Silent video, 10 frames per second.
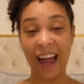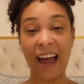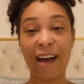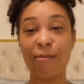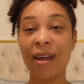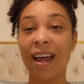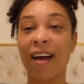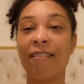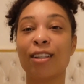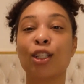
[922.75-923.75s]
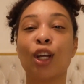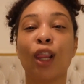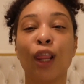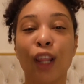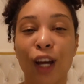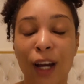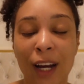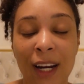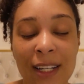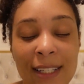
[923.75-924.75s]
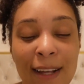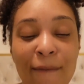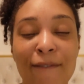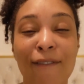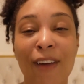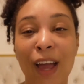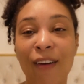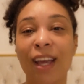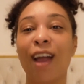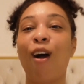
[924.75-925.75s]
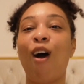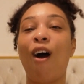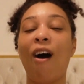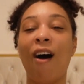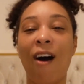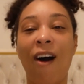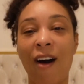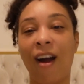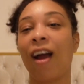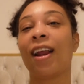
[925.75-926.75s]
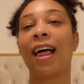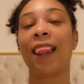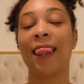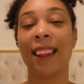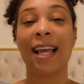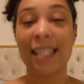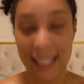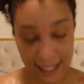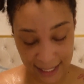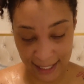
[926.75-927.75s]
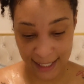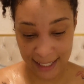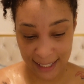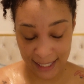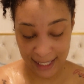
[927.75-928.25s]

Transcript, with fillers: I've been having to learn some very hard lessons.